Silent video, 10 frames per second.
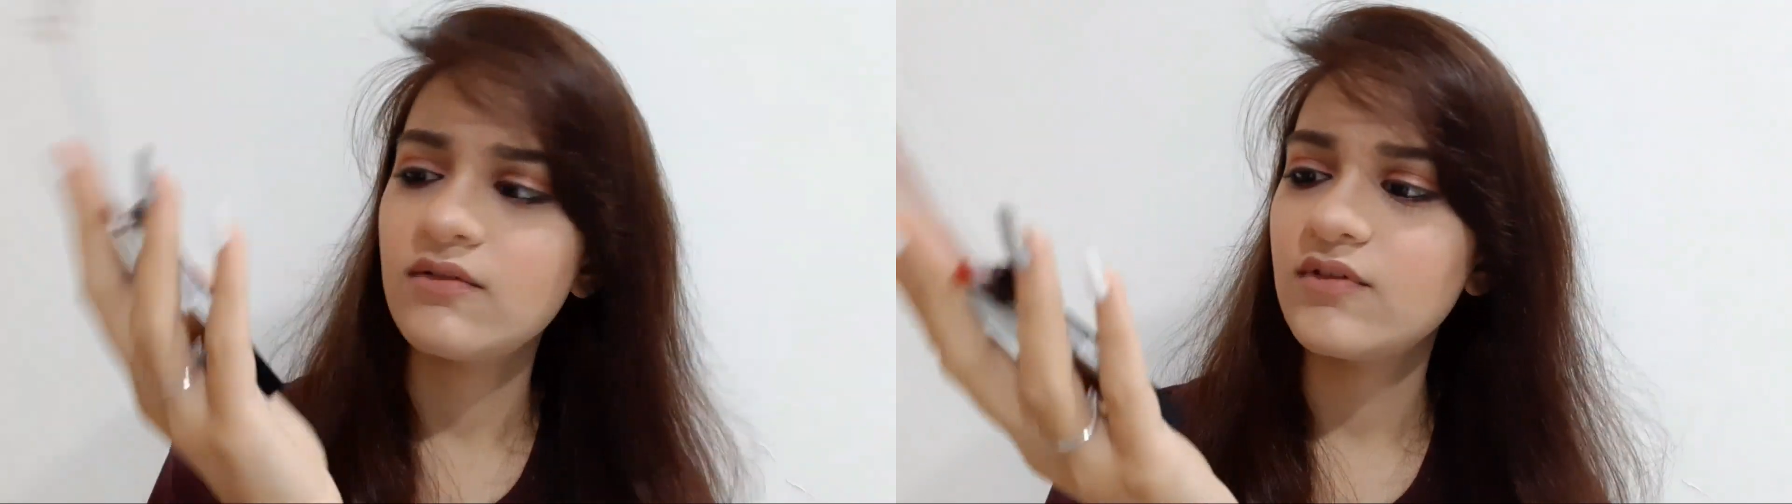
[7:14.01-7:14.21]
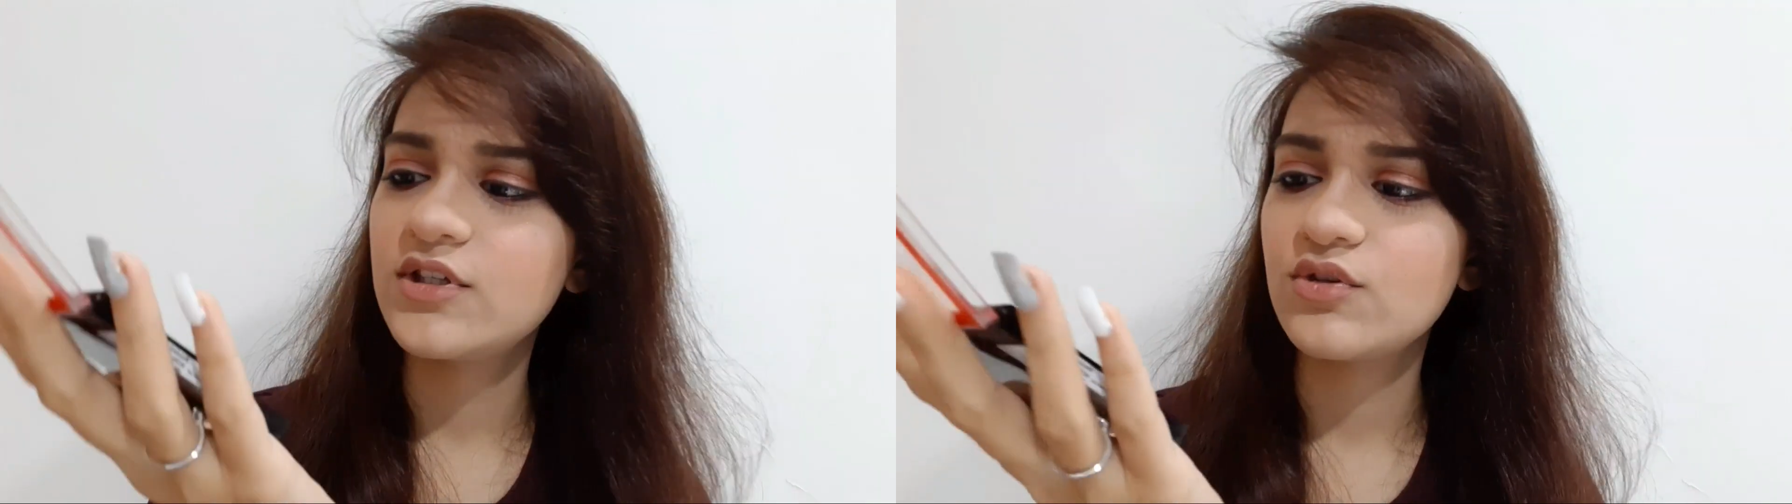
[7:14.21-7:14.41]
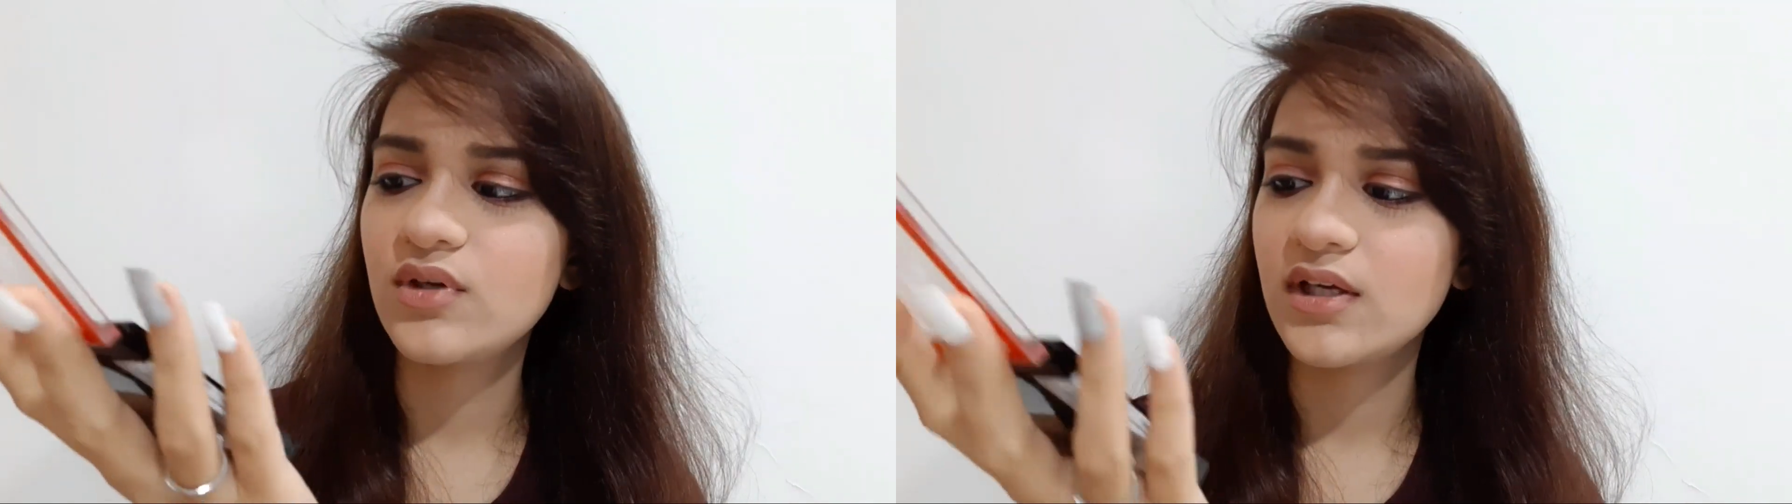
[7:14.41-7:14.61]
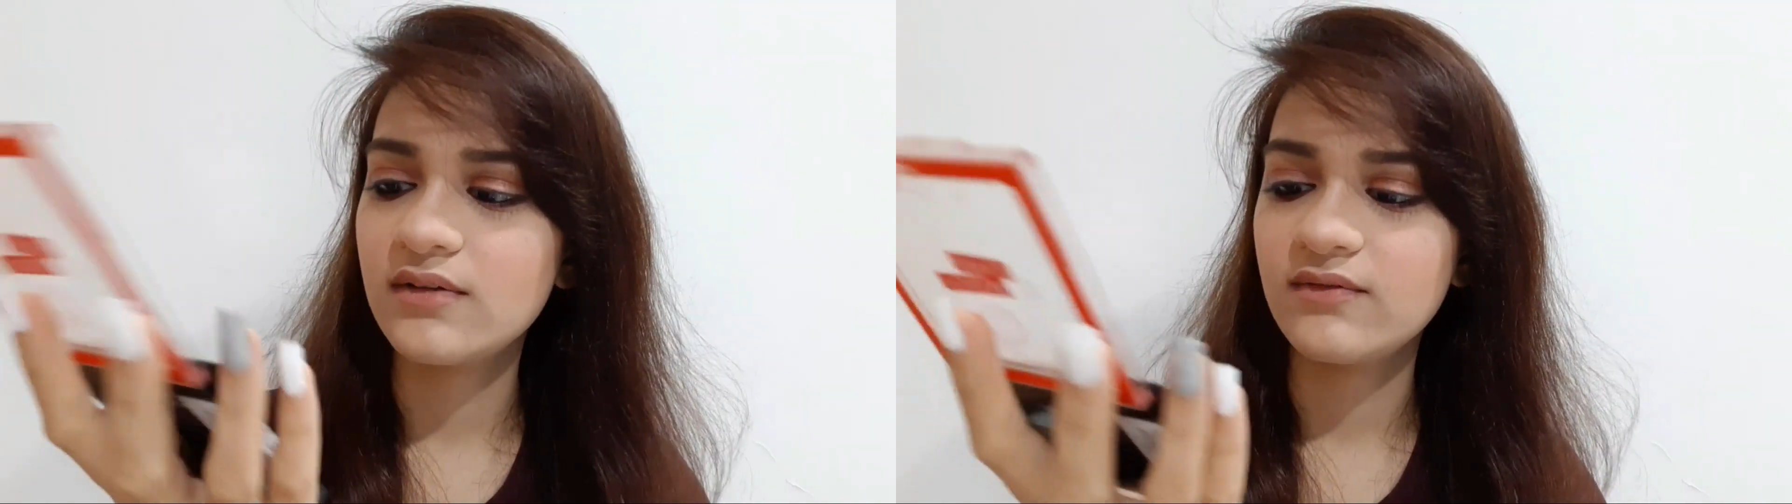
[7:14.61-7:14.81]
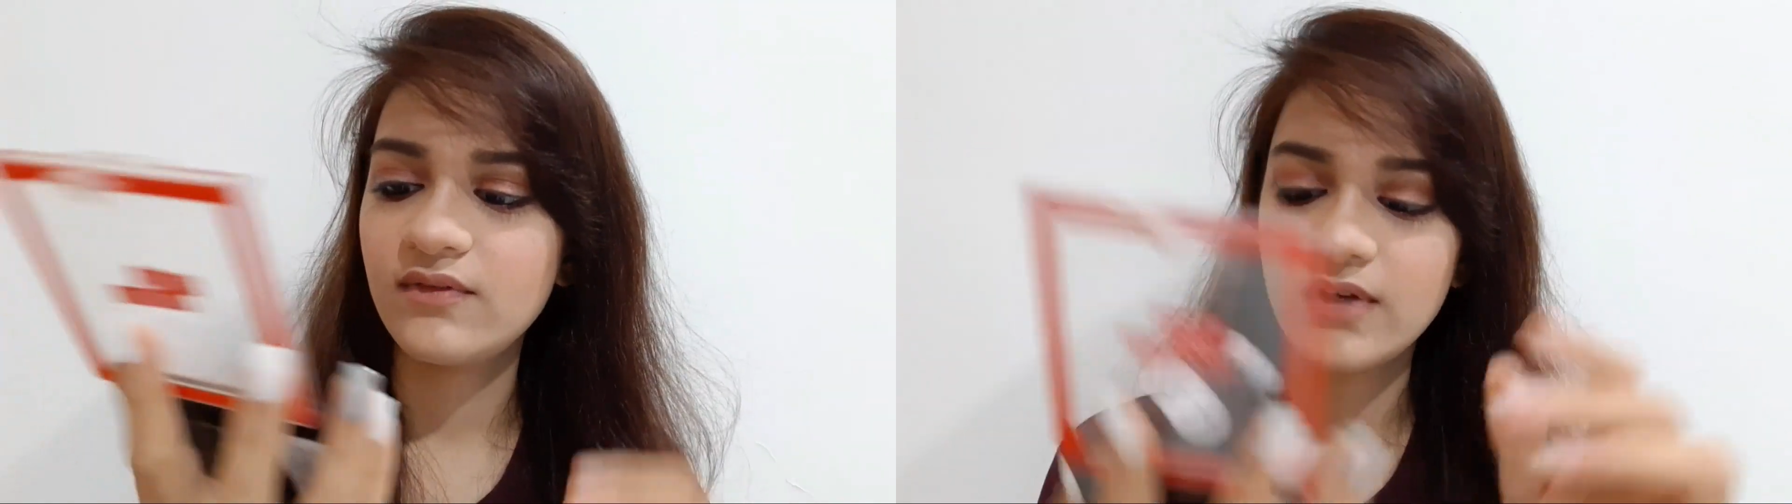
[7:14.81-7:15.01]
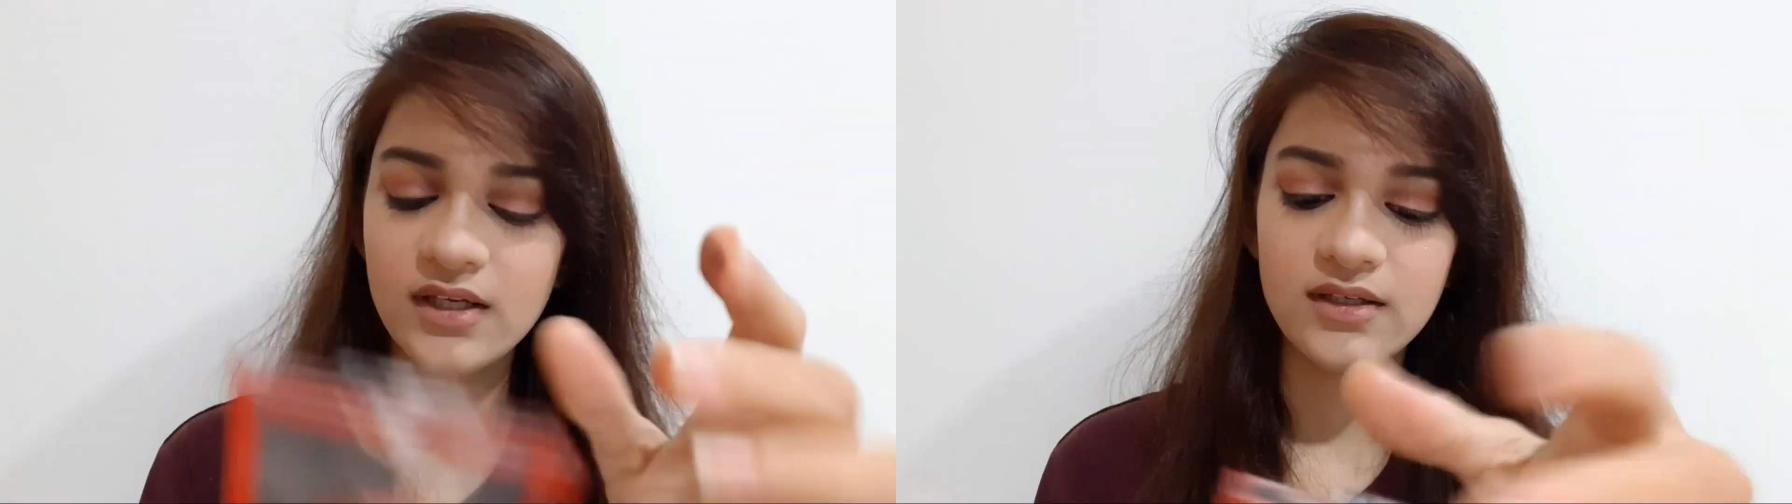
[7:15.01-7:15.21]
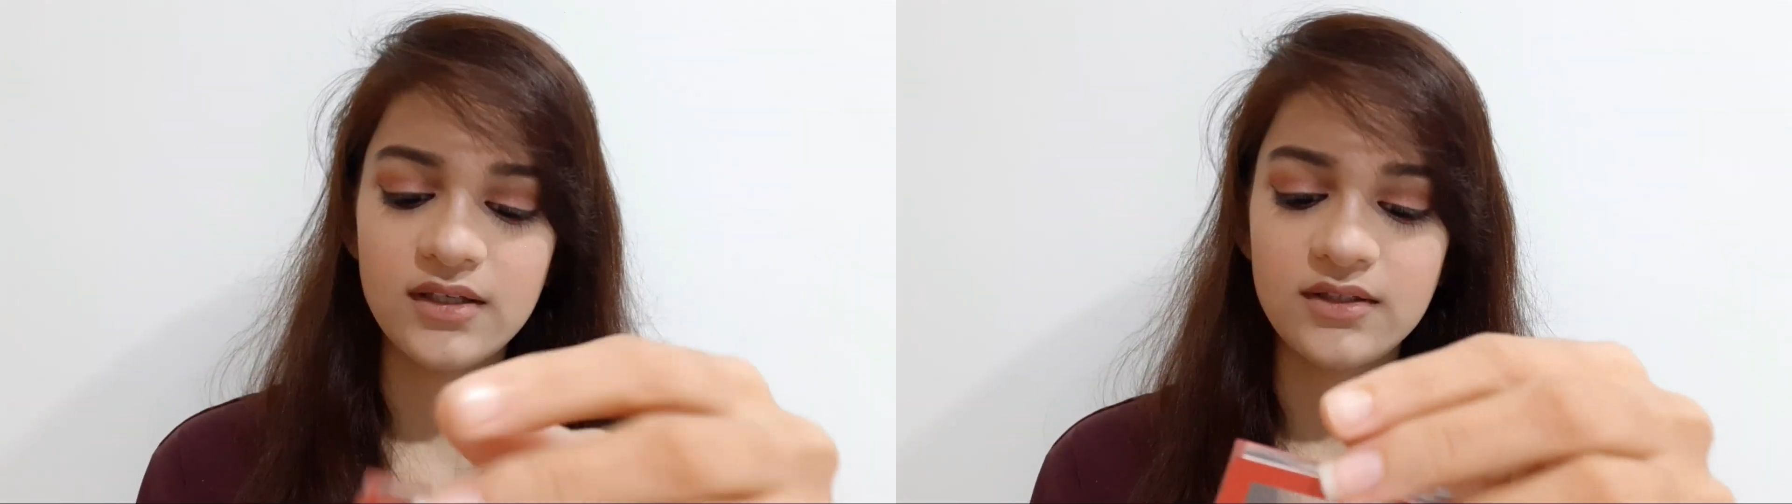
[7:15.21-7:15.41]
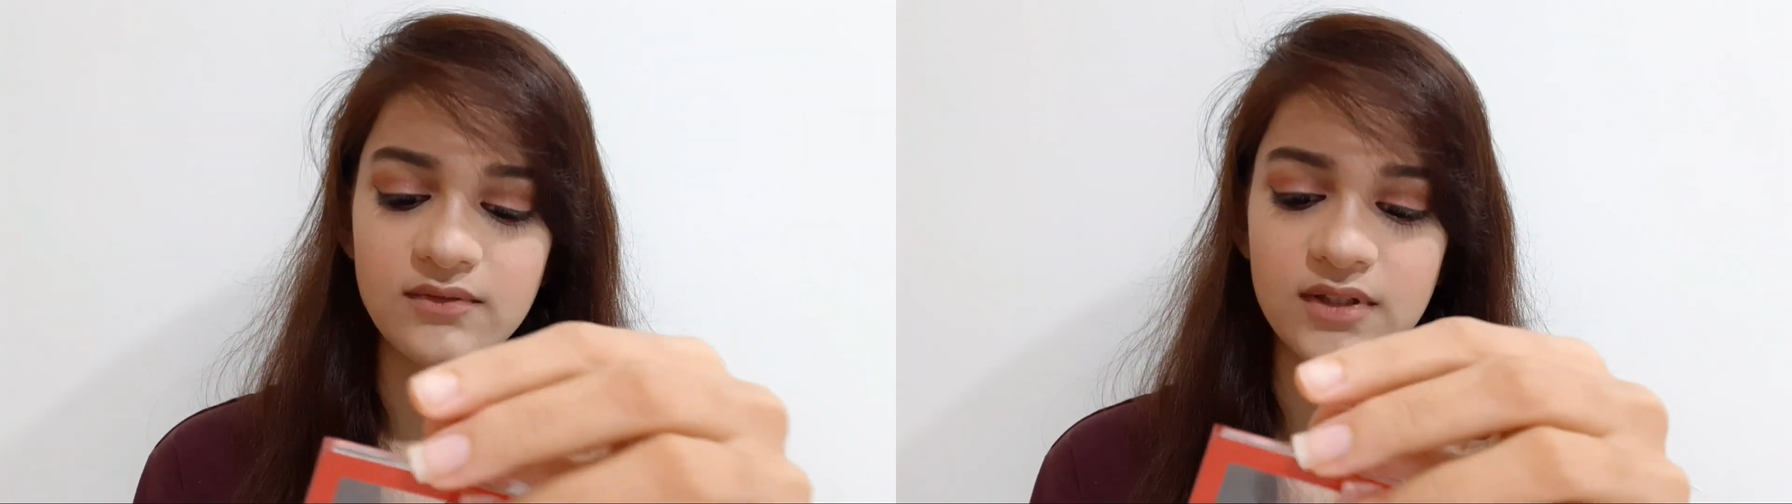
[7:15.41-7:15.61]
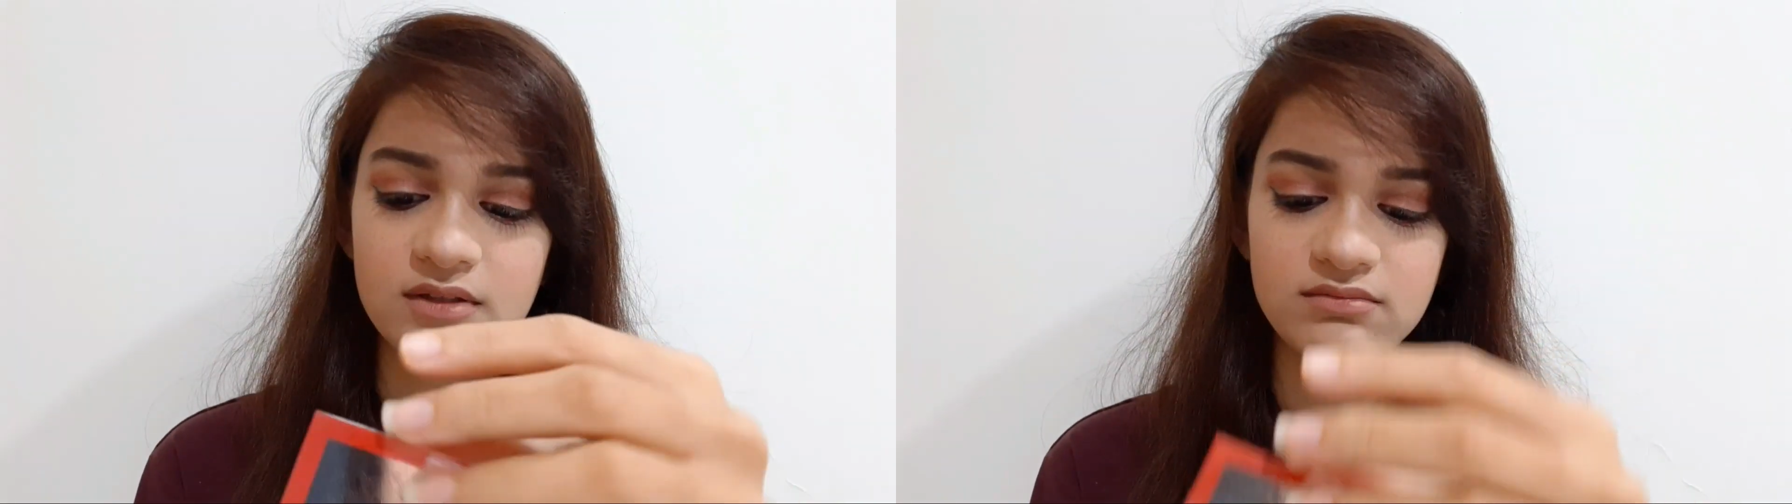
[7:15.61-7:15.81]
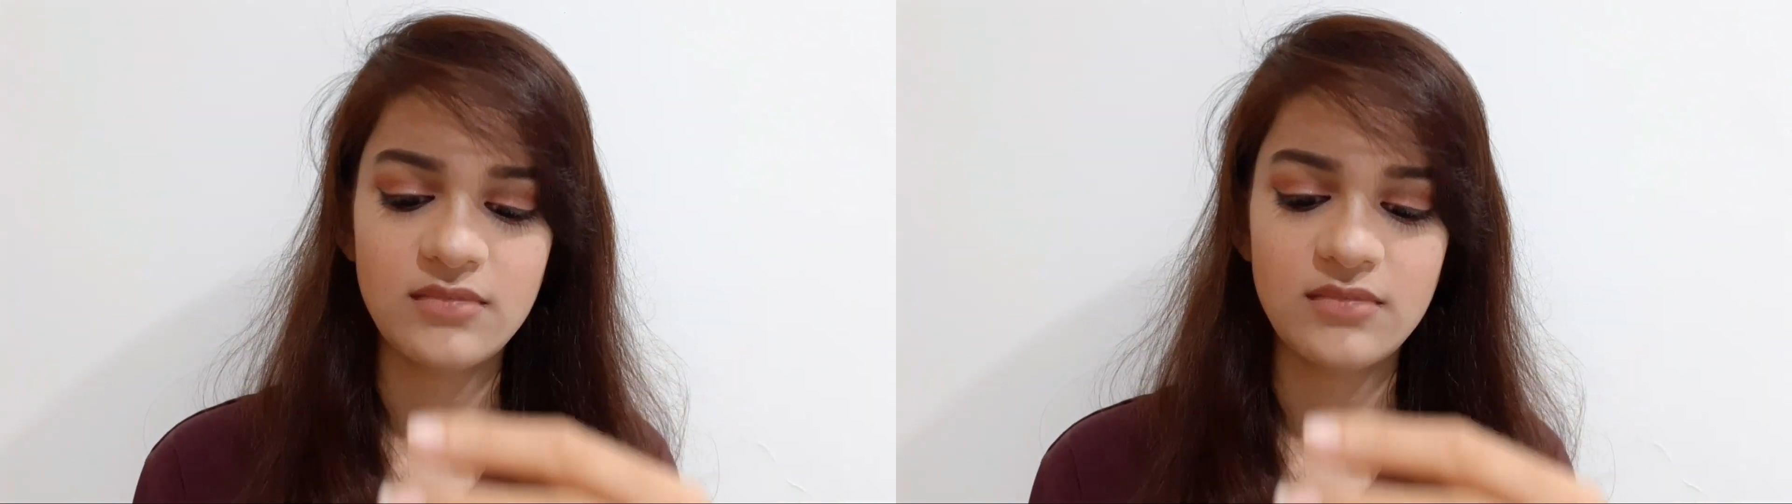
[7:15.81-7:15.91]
which you can wear it with